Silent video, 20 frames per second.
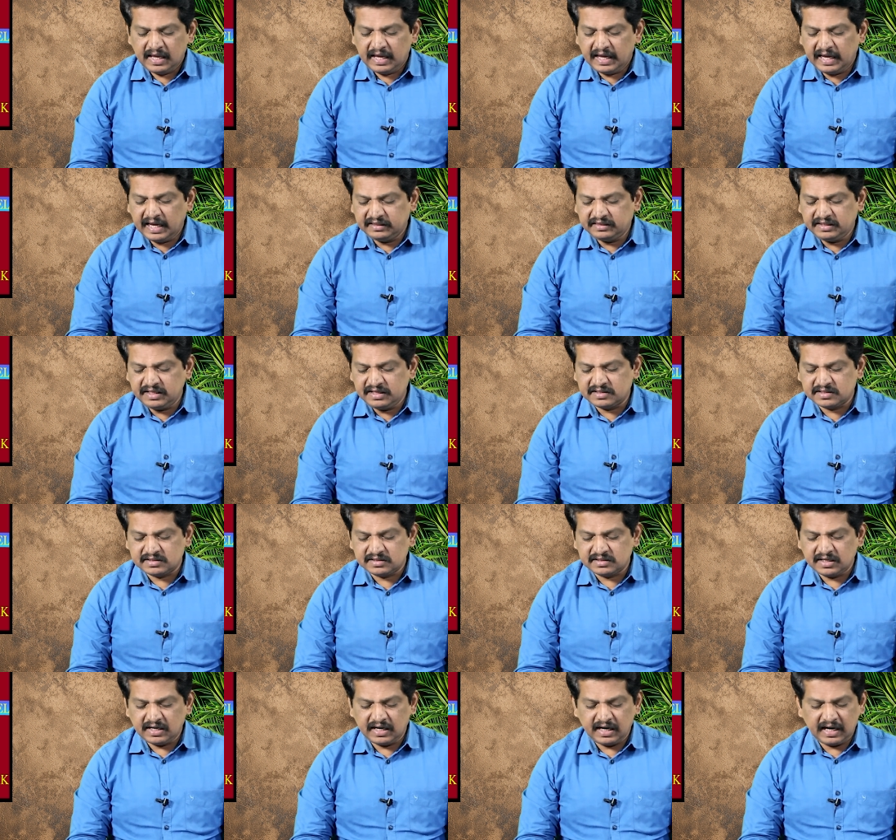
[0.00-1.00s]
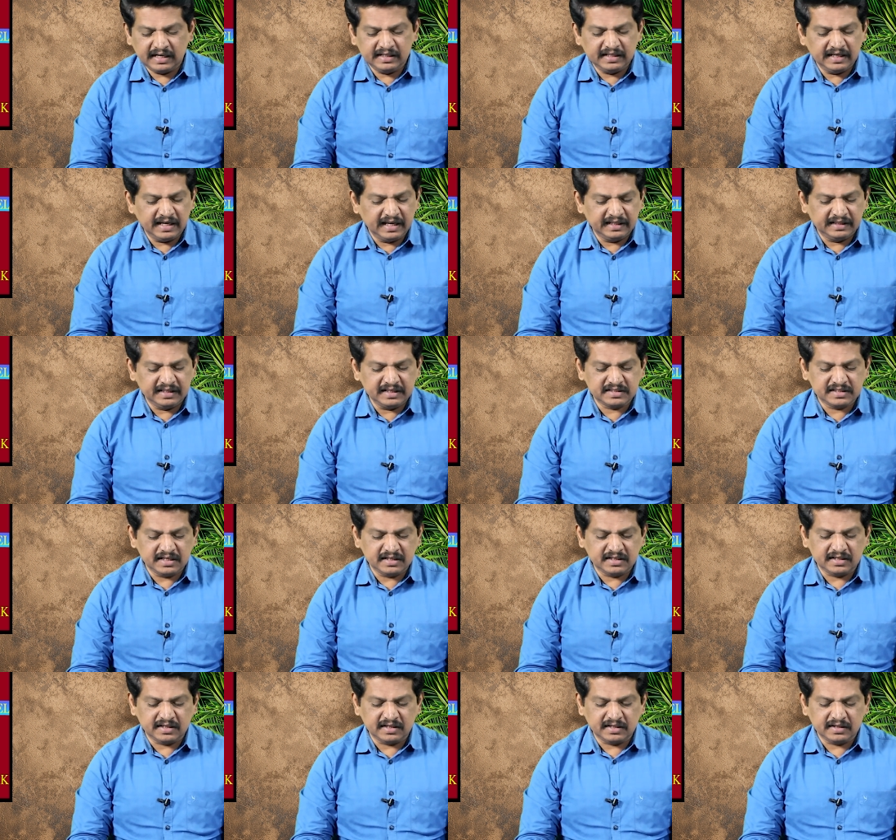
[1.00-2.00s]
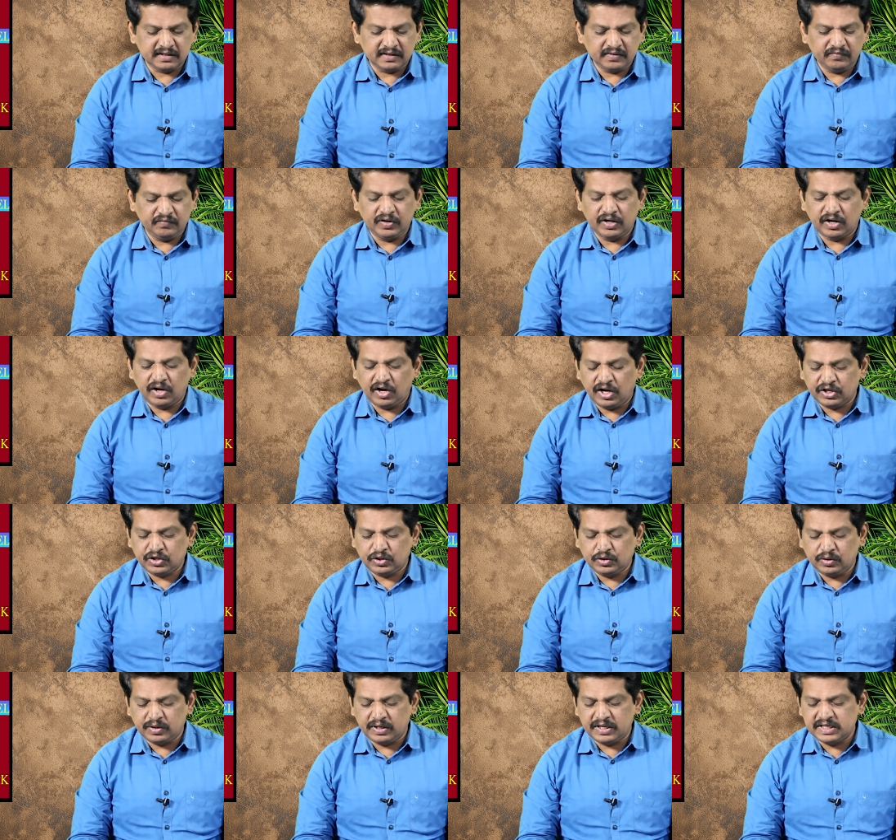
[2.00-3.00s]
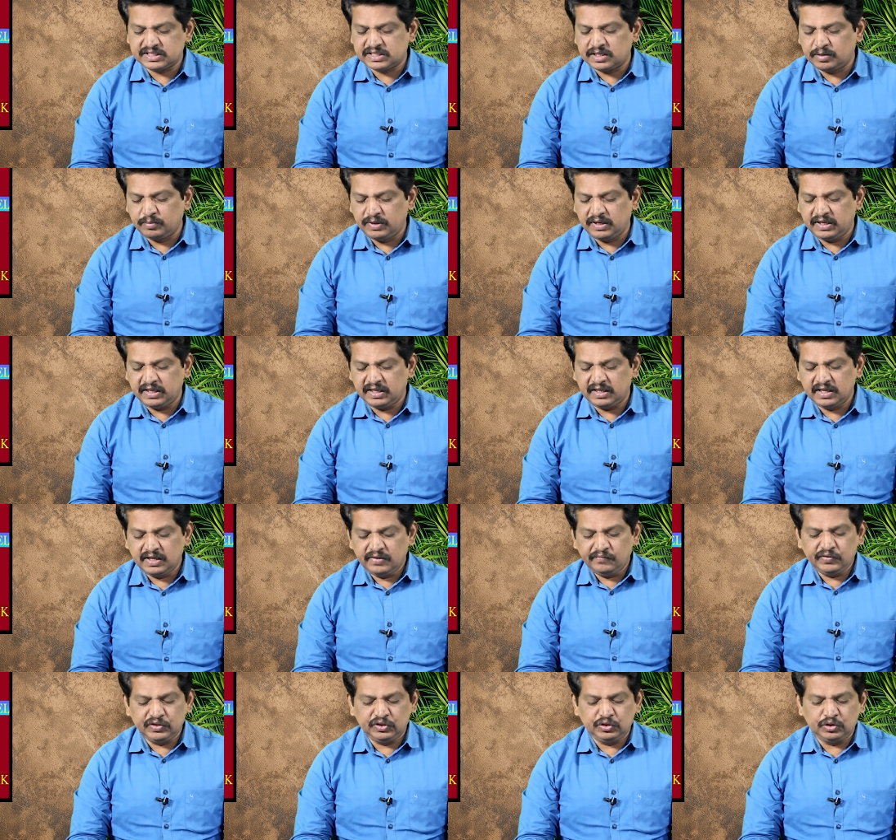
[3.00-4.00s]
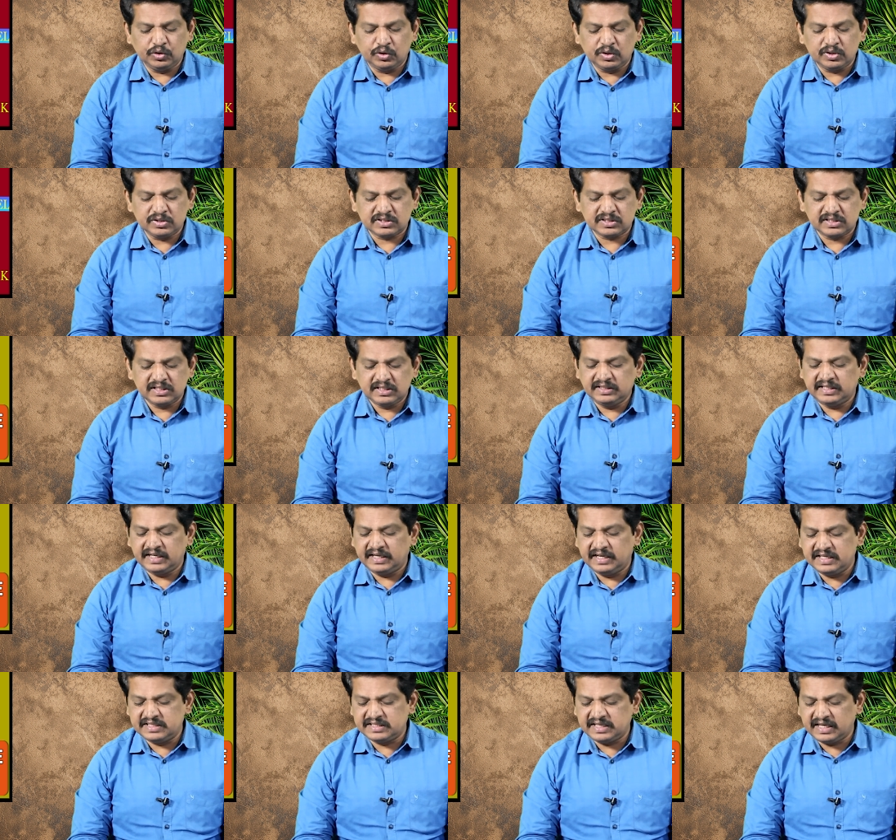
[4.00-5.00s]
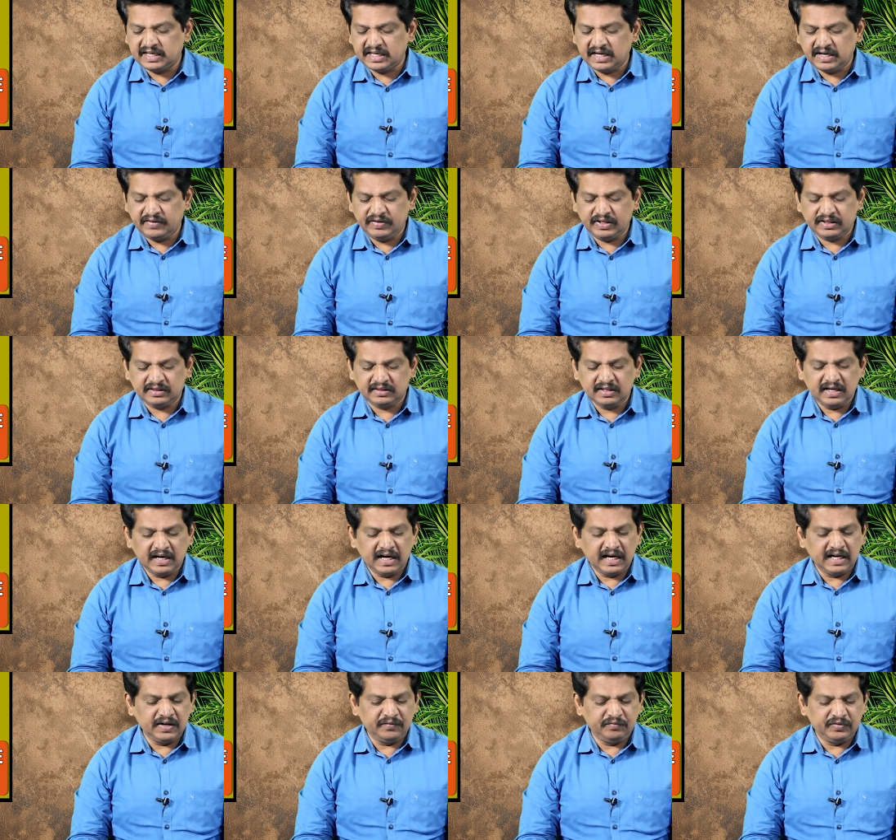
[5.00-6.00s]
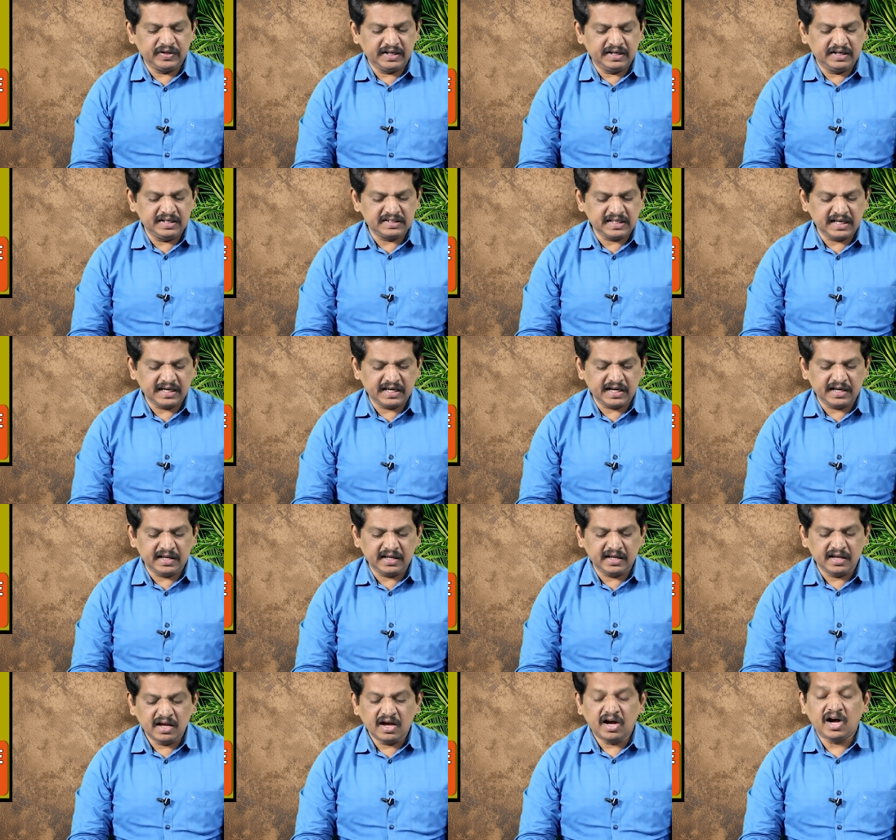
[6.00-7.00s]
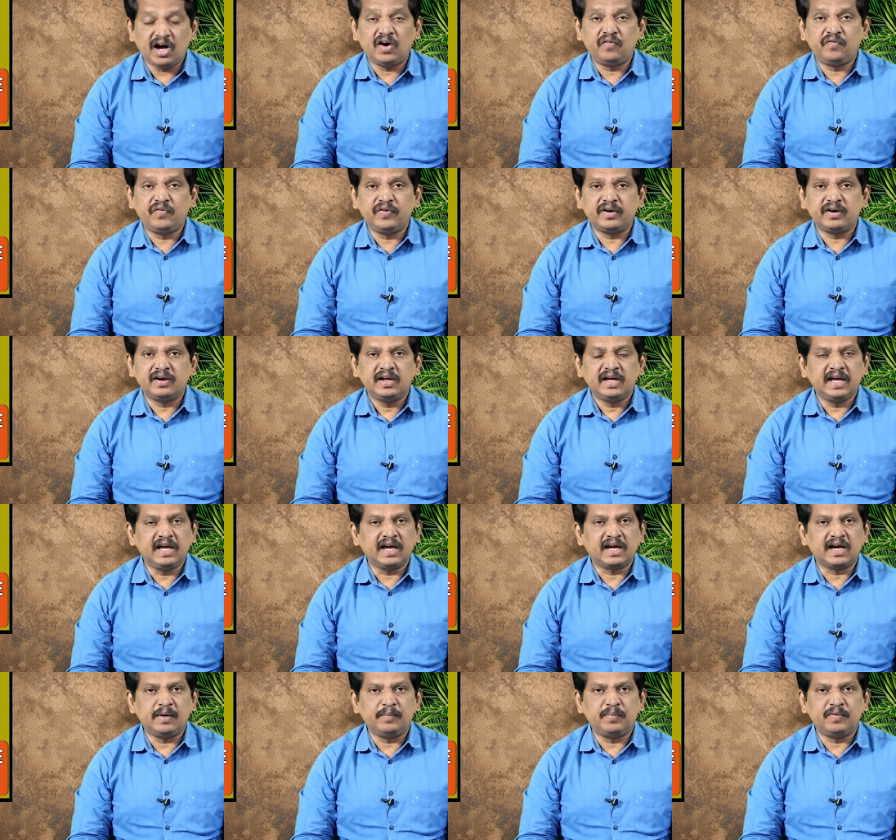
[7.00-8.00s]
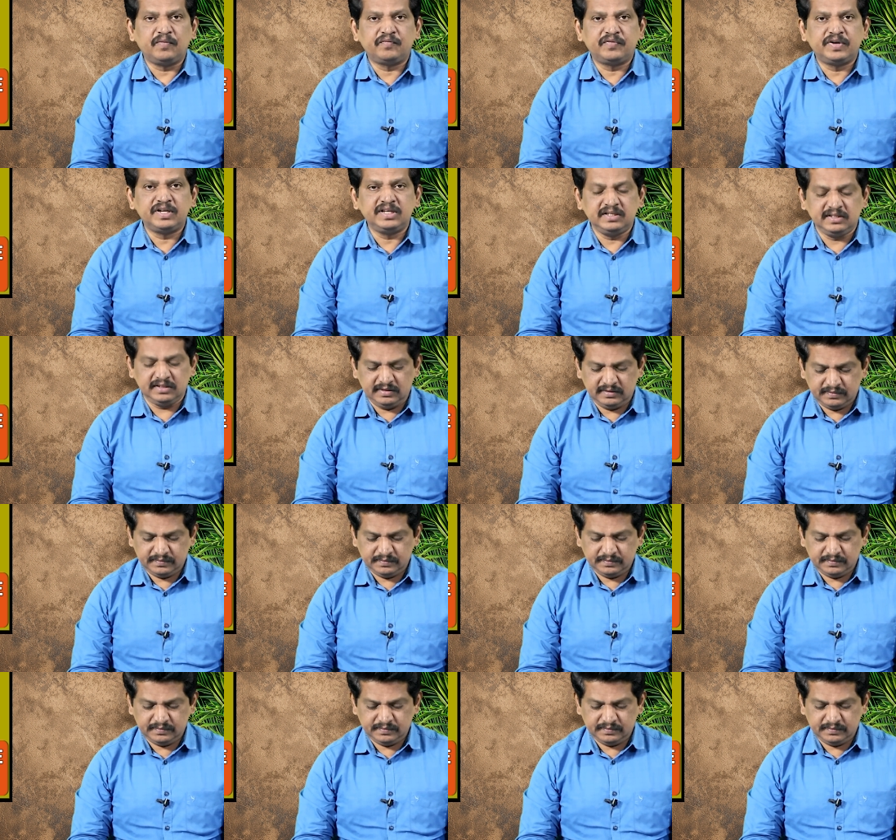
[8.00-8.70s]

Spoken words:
Atheists at the Atheist Center will argue reasonably with those they disagree with, and if they disagree, offer a cup of tea.